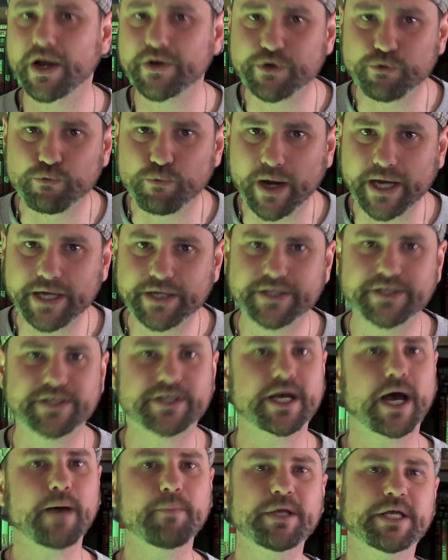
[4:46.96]
underrated
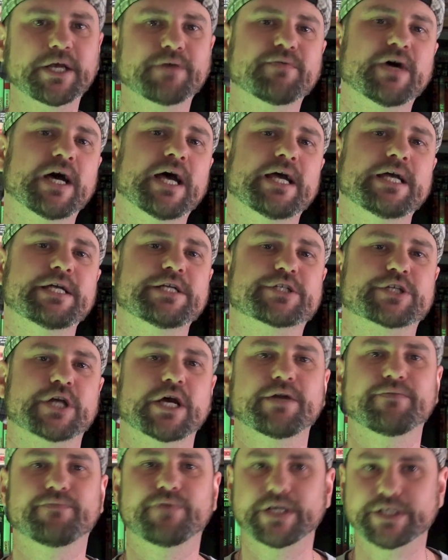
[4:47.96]
coming of age
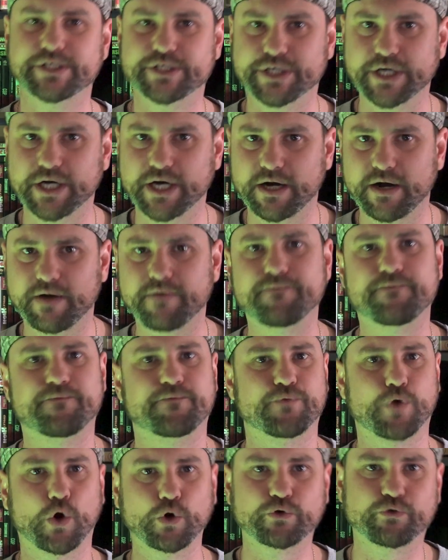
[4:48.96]
adventure
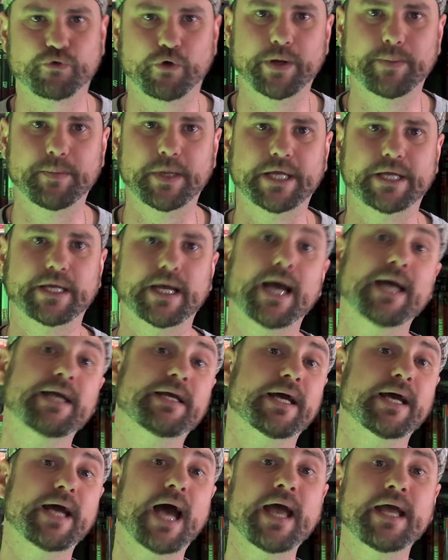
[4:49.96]
Frog Dreaming,
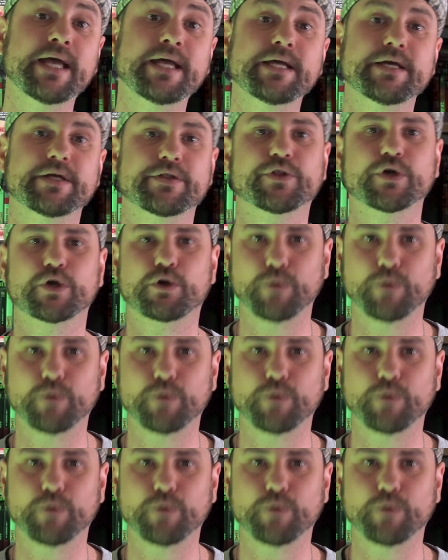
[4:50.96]
aka The